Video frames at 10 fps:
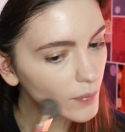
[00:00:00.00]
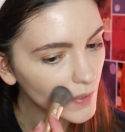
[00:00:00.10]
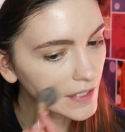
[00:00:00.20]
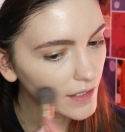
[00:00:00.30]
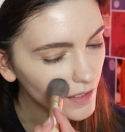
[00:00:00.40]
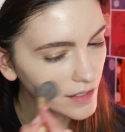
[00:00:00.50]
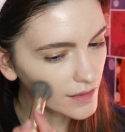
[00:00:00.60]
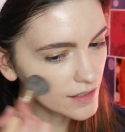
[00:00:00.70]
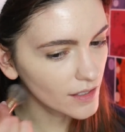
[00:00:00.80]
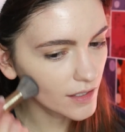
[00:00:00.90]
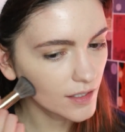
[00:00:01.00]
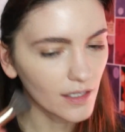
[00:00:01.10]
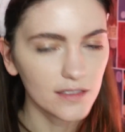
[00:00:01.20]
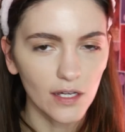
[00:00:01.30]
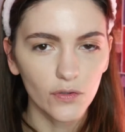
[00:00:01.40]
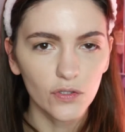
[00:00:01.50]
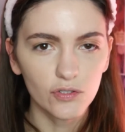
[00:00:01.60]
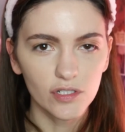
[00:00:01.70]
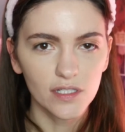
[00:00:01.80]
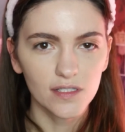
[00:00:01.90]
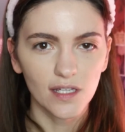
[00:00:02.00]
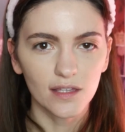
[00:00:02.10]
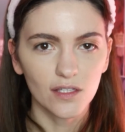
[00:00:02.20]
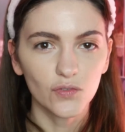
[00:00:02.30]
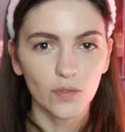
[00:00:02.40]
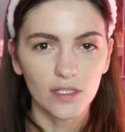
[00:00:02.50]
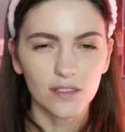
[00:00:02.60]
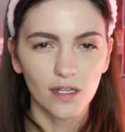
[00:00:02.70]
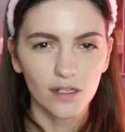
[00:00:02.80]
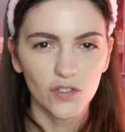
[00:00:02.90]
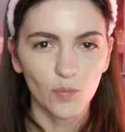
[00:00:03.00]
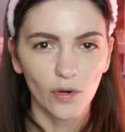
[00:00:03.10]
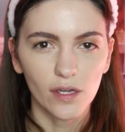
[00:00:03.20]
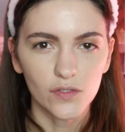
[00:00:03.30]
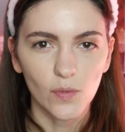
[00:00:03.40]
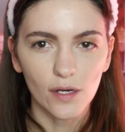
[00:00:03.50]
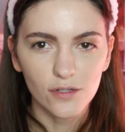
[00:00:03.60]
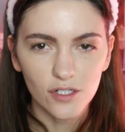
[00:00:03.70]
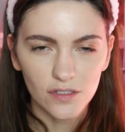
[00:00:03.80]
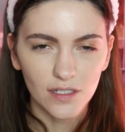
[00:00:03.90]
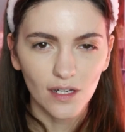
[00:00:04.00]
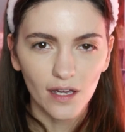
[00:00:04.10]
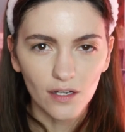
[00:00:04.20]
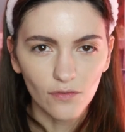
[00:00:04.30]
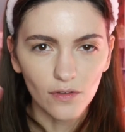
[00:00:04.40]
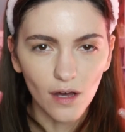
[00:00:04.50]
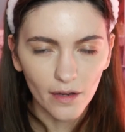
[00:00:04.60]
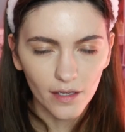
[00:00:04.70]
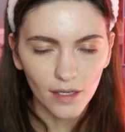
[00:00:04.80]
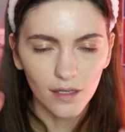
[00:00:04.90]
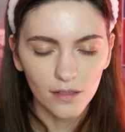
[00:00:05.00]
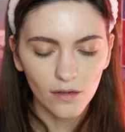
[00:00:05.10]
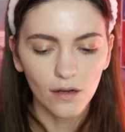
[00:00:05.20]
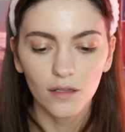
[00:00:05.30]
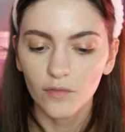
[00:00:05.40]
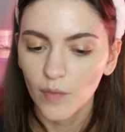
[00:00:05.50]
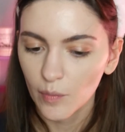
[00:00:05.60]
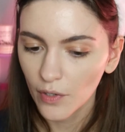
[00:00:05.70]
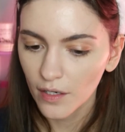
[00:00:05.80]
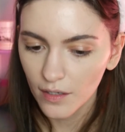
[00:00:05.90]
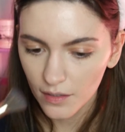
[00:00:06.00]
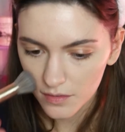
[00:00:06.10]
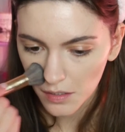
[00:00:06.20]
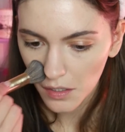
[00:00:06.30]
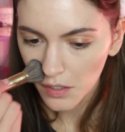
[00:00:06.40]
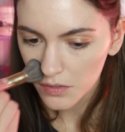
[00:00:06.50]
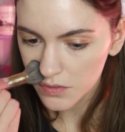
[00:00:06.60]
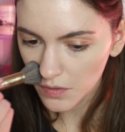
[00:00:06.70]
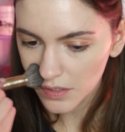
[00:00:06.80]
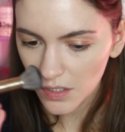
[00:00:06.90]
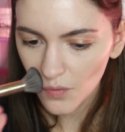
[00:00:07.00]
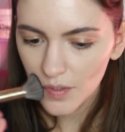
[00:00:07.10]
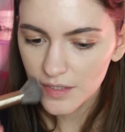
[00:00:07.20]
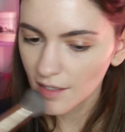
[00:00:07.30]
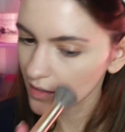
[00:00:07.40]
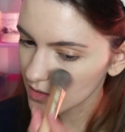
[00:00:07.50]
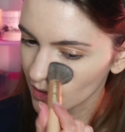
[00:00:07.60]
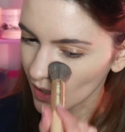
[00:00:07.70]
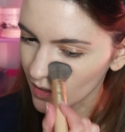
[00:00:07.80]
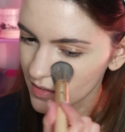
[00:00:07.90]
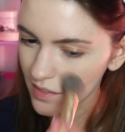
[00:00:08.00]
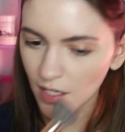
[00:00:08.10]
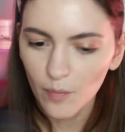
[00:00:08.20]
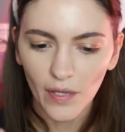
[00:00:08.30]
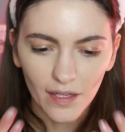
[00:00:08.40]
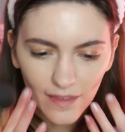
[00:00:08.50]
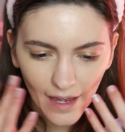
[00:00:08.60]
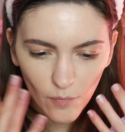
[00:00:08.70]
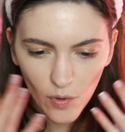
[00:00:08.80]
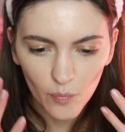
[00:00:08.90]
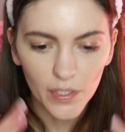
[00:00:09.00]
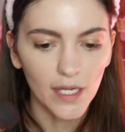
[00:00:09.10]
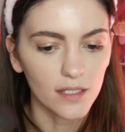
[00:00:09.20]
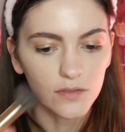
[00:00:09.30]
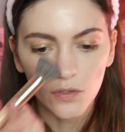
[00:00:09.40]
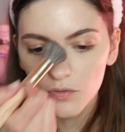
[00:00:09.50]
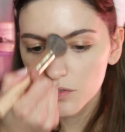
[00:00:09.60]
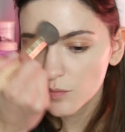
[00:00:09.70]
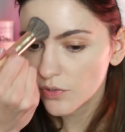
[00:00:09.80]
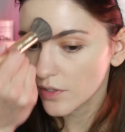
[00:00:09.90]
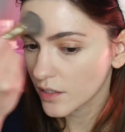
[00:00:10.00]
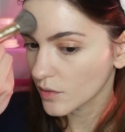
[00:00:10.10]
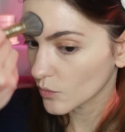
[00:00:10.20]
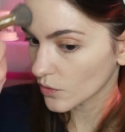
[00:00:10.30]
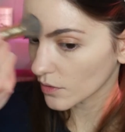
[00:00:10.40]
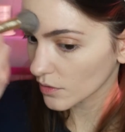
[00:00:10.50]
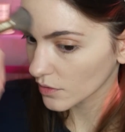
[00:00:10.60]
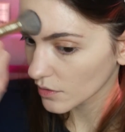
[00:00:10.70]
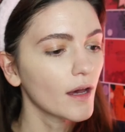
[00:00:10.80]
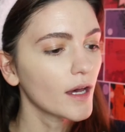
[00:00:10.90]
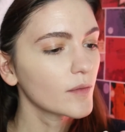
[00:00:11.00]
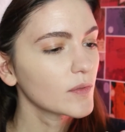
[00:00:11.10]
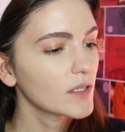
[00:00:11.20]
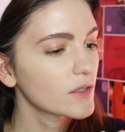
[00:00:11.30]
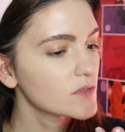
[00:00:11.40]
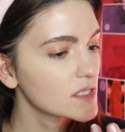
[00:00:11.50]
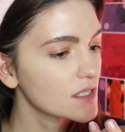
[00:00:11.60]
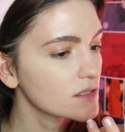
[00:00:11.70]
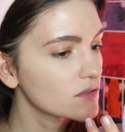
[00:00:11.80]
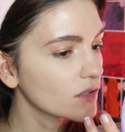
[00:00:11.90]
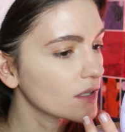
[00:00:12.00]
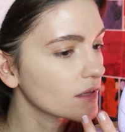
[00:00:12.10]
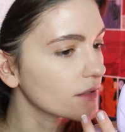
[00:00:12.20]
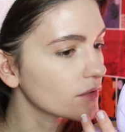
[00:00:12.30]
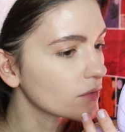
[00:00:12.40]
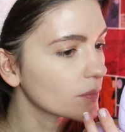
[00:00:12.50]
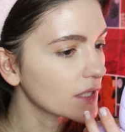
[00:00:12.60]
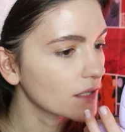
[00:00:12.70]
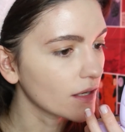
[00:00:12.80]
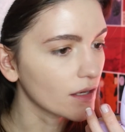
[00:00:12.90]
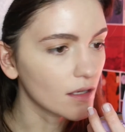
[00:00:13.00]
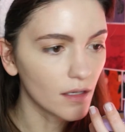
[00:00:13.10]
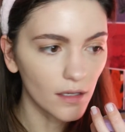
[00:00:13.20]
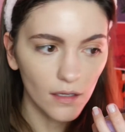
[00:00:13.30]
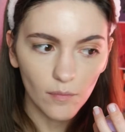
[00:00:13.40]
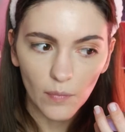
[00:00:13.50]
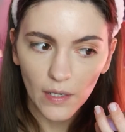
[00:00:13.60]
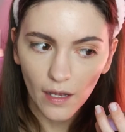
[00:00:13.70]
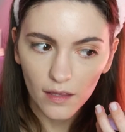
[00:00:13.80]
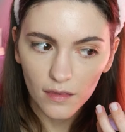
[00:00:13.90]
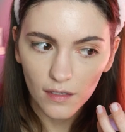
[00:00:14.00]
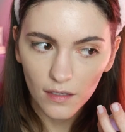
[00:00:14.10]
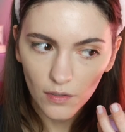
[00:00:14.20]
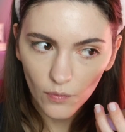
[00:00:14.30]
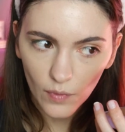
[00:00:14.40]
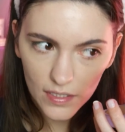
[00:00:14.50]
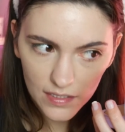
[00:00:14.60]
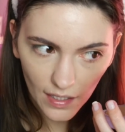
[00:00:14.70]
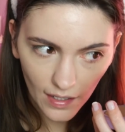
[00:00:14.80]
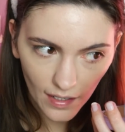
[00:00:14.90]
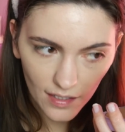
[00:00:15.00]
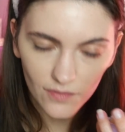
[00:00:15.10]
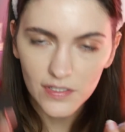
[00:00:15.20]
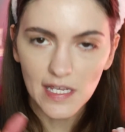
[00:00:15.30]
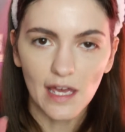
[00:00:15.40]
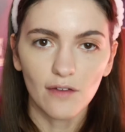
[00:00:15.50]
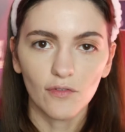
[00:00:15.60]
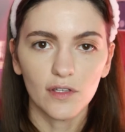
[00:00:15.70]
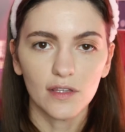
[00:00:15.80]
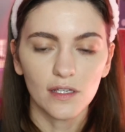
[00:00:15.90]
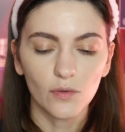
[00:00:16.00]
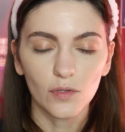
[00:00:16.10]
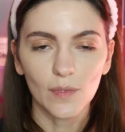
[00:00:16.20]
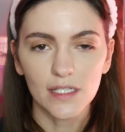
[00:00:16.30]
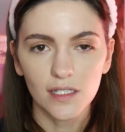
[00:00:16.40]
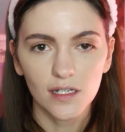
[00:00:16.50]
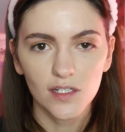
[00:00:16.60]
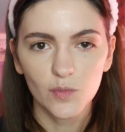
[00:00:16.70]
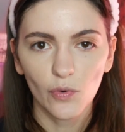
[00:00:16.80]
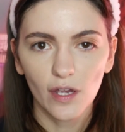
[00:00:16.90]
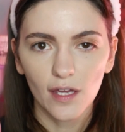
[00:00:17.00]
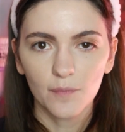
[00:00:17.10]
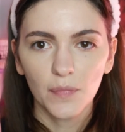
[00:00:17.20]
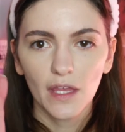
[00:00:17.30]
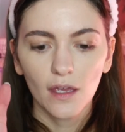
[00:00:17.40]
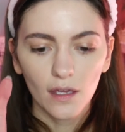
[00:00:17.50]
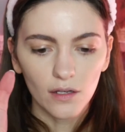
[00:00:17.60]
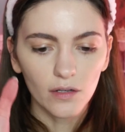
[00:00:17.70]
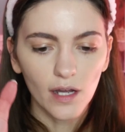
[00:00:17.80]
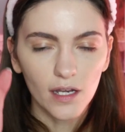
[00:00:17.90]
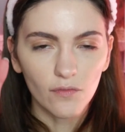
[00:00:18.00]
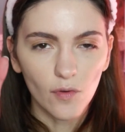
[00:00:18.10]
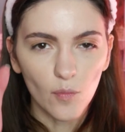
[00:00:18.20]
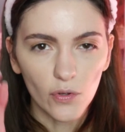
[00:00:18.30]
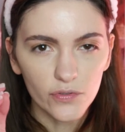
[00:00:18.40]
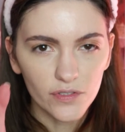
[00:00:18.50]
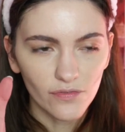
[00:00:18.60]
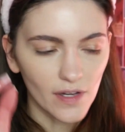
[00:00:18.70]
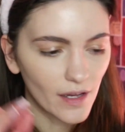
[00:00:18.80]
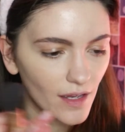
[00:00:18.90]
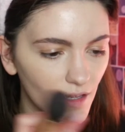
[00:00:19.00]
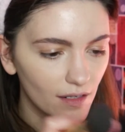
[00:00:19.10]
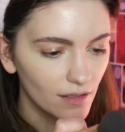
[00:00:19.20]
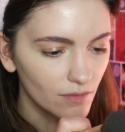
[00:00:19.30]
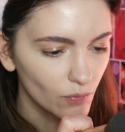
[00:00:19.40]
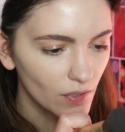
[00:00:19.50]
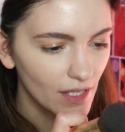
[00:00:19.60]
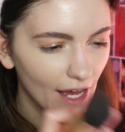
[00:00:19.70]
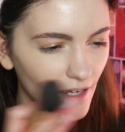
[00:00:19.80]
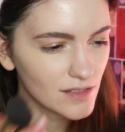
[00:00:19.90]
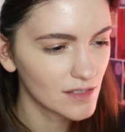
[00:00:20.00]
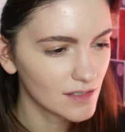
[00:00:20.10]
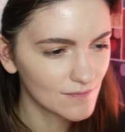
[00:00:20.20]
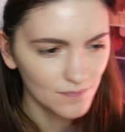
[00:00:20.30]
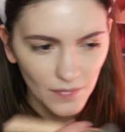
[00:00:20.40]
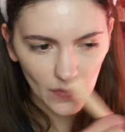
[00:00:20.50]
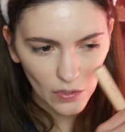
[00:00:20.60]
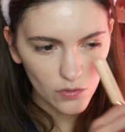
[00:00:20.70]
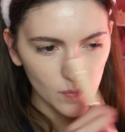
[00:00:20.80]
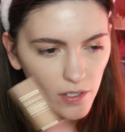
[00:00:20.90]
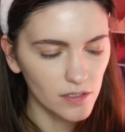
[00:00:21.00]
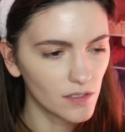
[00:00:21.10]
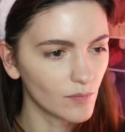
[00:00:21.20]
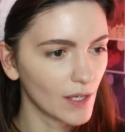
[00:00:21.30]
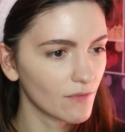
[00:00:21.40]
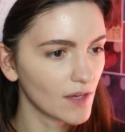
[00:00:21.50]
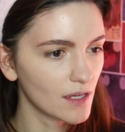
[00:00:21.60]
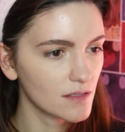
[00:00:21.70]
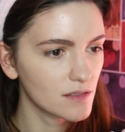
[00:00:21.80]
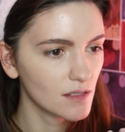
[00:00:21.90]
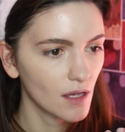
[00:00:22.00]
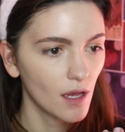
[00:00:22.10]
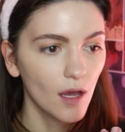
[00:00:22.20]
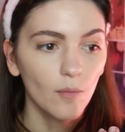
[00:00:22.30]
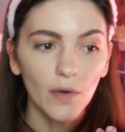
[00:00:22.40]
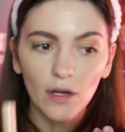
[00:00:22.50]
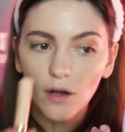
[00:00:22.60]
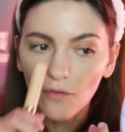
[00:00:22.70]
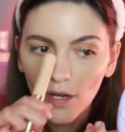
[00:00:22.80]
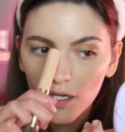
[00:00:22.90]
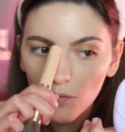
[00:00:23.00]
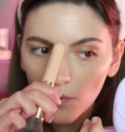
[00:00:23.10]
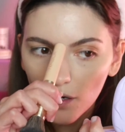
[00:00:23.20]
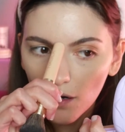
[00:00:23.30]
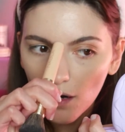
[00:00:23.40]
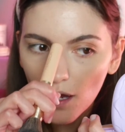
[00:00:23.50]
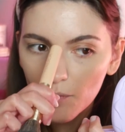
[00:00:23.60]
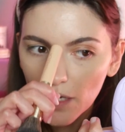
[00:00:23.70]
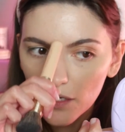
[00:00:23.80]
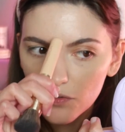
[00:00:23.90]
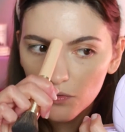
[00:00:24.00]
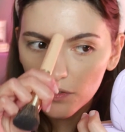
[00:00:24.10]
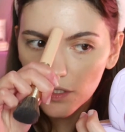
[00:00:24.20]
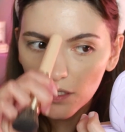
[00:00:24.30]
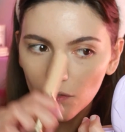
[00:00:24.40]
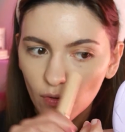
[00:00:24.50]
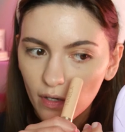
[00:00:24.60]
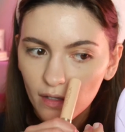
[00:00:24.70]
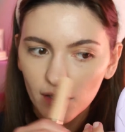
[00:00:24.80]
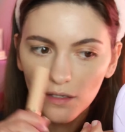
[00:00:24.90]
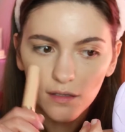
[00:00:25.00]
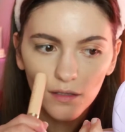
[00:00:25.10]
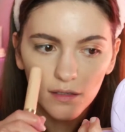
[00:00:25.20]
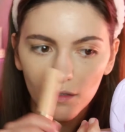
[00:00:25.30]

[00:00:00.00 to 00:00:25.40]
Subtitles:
But I think, because I'll usually set this with a setting spray as well, just to kind of lock in all of my product. So I think once I get to that step, like that won't be as noticeable anymore. Up close, it does look a little bit cakey, but I think once I kind of set everything with my setting spray, it'll kind of emulsify and relax those parts of my face. But already where I'm naturally oily,